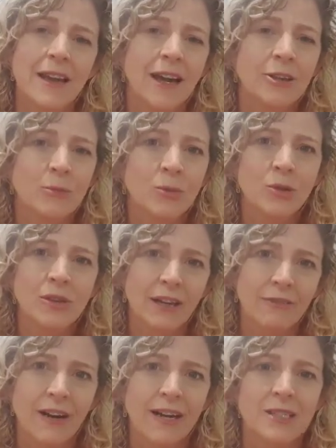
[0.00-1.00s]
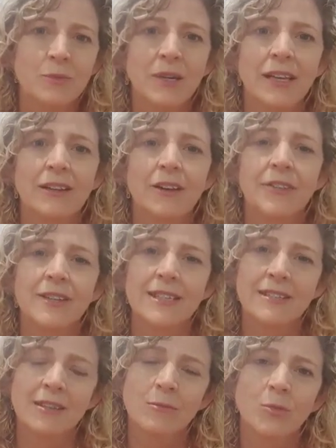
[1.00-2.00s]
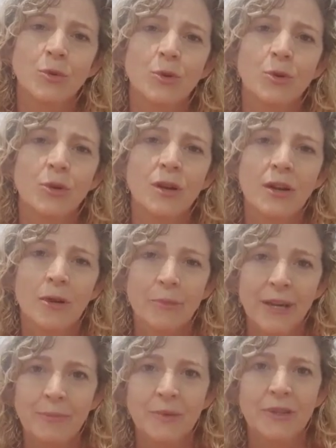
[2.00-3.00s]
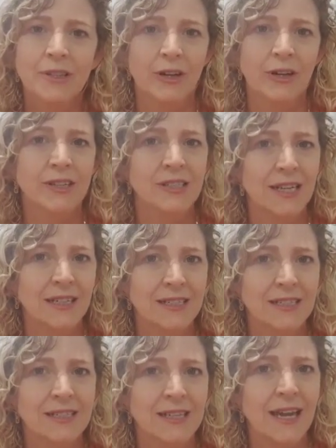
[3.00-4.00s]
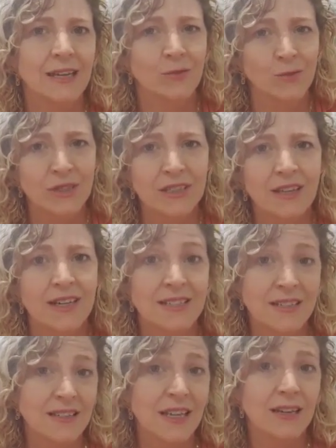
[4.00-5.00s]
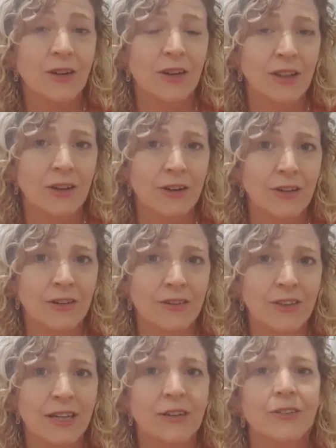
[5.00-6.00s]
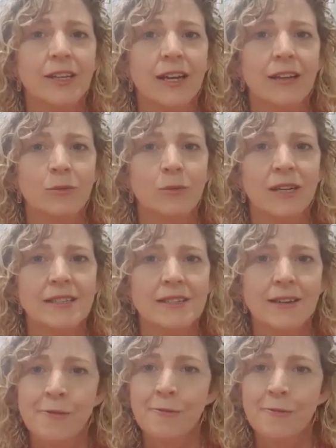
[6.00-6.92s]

And the more love hearts we get on this, the more people are going to understand and realize that they're not alone. They're not the only ones.